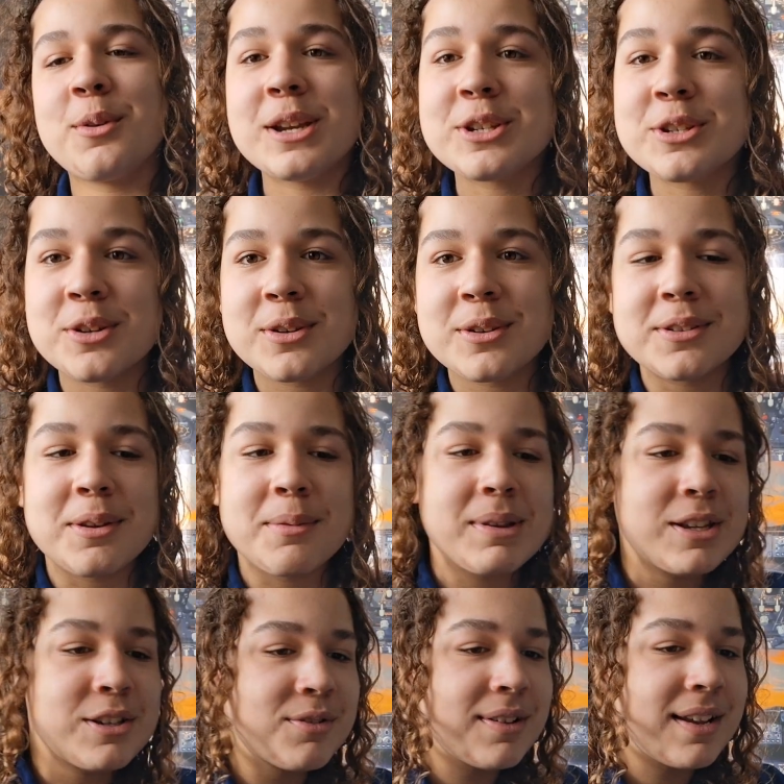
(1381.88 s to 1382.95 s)
questions,
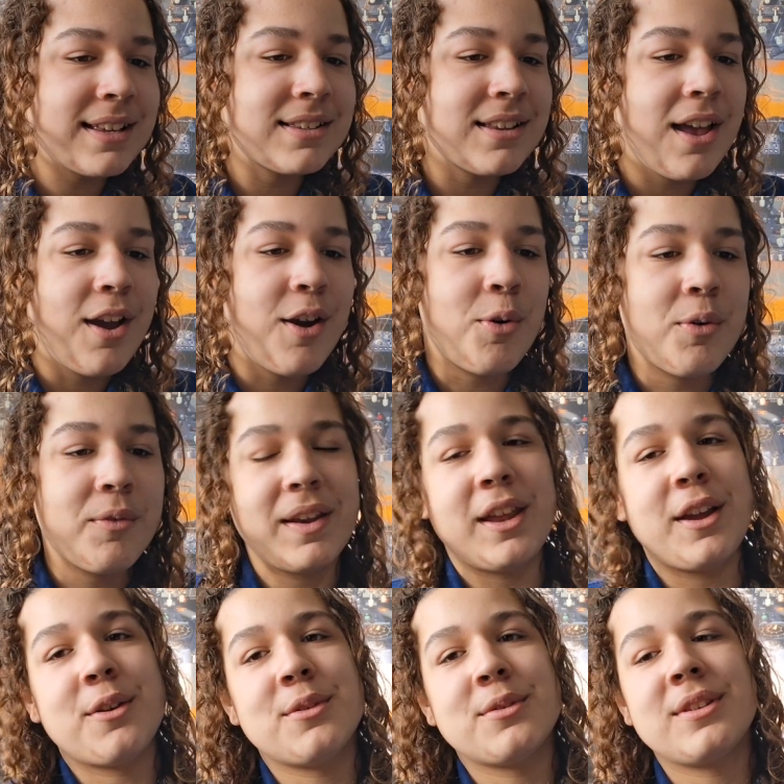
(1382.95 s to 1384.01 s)
mysteries, or
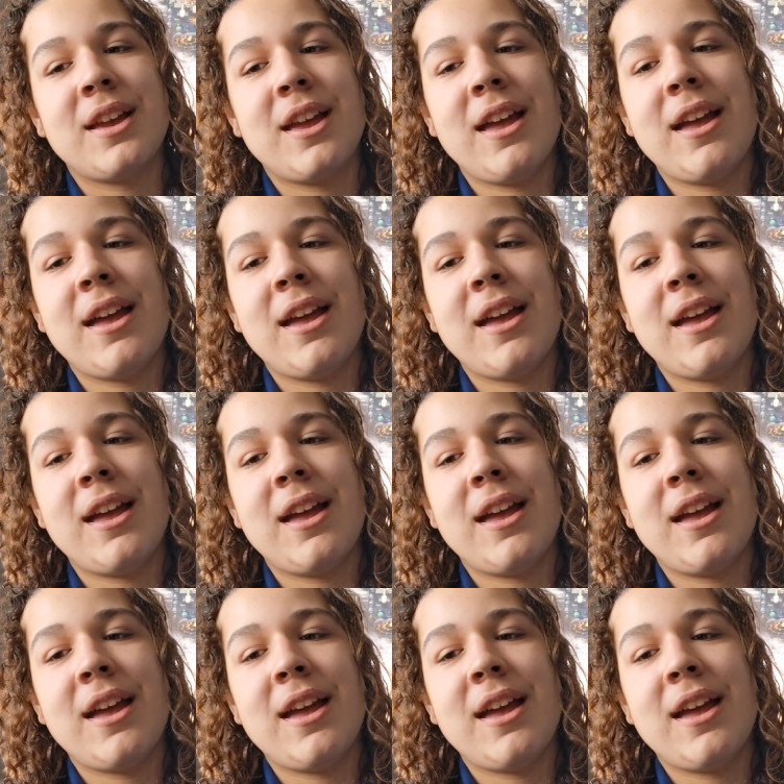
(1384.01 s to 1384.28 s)
videos,